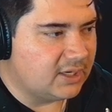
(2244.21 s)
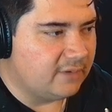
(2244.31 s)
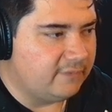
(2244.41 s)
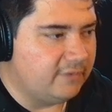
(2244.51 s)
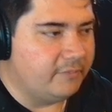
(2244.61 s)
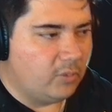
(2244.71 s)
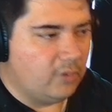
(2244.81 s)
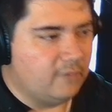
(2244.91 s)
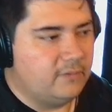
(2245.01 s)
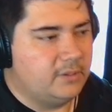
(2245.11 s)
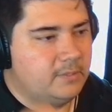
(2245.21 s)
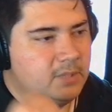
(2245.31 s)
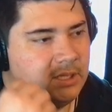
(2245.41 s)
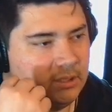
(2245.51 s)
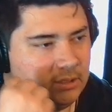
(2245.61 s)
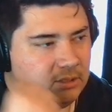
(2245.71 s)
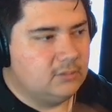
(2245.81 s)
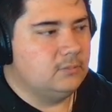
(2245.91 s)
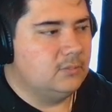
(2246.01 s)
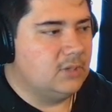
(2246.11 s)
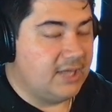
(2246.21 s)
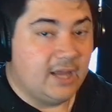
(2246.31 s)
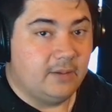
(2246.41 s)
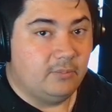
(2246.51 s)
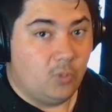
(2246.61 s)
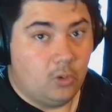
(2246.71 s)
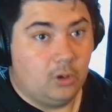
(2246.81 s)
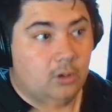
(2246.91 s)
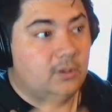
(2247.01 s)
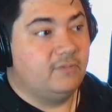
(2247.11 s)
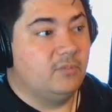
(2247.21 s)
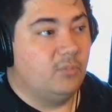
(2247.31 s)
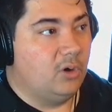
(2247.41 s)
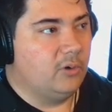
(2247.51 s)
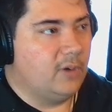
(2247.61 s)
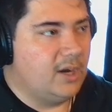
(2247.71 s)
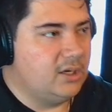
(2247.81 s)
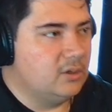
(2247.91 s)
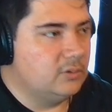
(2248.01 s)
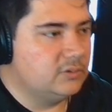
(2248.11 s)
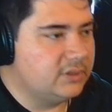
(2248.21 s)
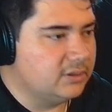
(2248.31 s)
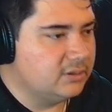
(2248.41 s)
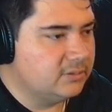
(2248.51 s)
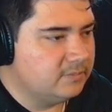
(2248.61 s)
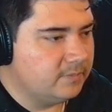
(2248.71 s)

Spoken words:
to kind of give more of a, again, even more grandiose here,